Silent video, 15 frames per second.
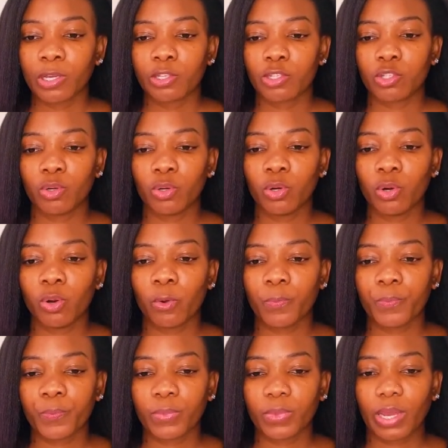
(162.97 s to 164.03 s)
So
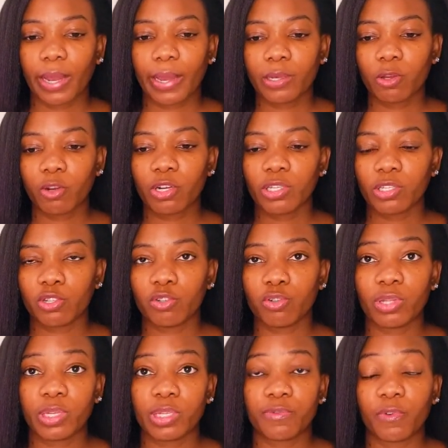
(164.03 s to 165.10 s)
I always do
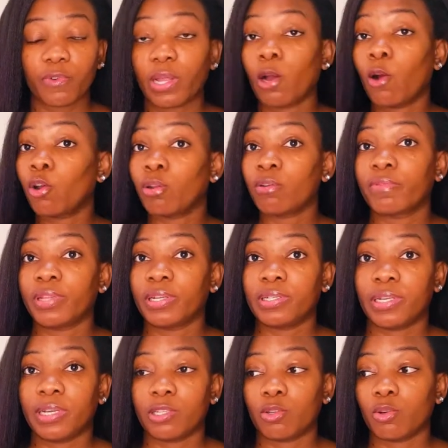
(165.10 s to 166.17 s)
this for the whole of the
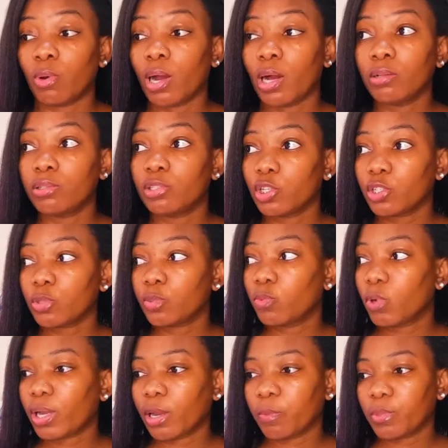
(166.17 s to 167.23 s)
day. So I'll just
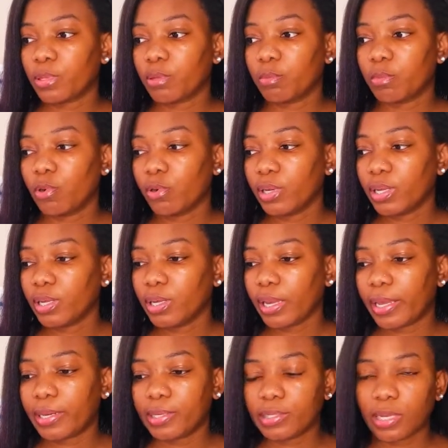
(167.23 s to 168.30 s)
wake up in the morning,
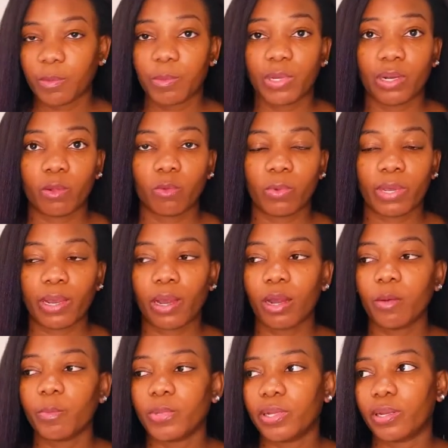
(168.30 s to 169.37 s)
anytime that I wake
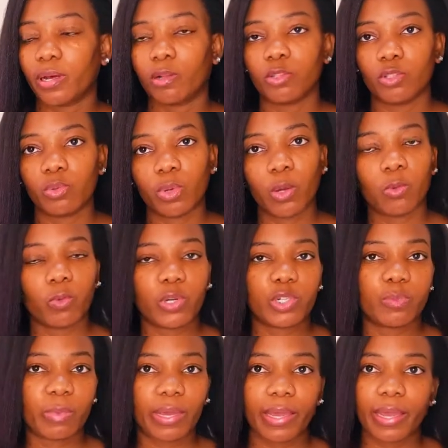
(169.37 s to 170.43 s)
up, then I'll wash
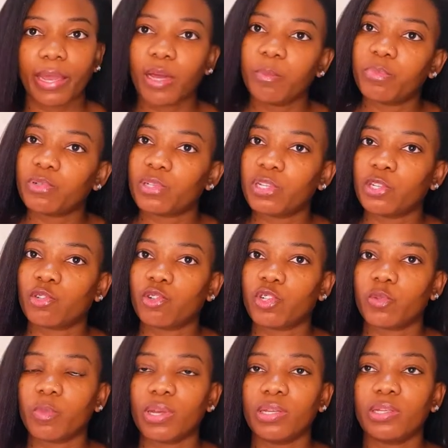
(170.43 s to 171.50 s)
my hair, put the
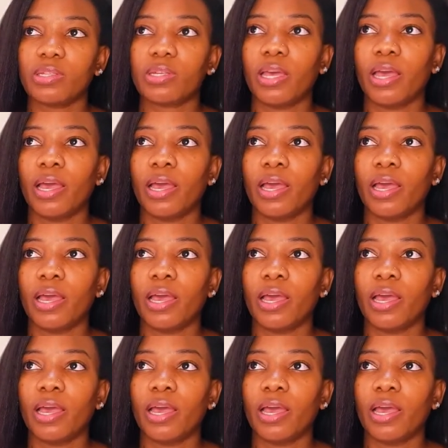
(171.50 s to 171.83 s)
treatment,